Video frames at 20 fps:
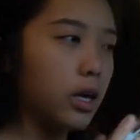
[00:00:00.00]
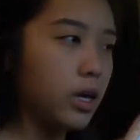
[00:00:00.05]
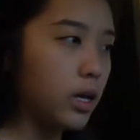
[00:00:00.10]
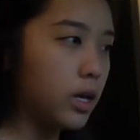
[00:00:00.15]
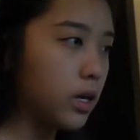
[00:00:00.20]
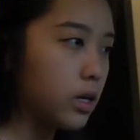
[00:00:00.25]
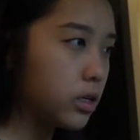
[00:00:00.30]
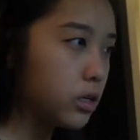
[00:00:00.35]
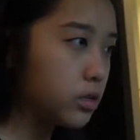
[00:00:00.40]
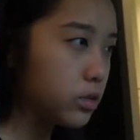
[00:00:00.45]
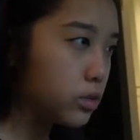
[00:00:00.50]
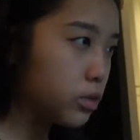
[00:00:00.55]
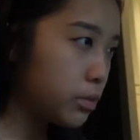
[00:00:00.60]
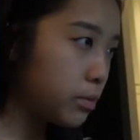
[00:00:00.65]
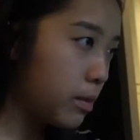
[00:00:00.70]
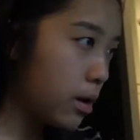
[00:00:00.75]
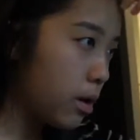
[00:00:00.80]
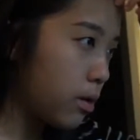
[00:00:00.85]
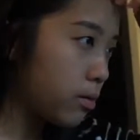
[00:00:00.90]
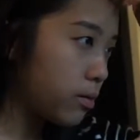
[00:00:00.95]
and
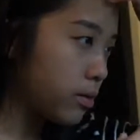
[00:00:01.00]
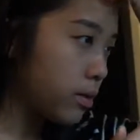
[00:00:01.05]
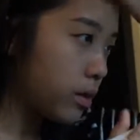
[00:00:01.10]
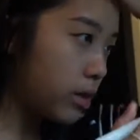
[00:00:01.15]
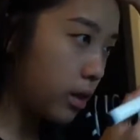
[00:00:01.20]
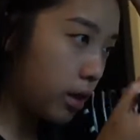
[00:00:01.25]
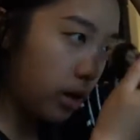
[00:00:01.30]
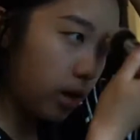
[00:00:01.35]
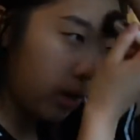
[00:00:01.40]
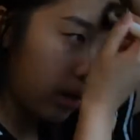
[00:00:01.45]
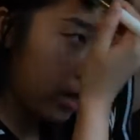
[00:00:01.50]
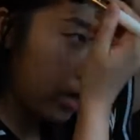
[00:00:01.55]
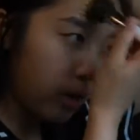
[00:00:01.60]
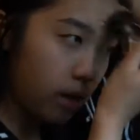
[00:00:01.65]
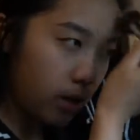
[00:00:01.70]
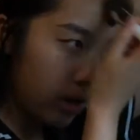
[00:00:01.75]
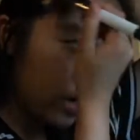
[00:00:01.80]
doing my own thing,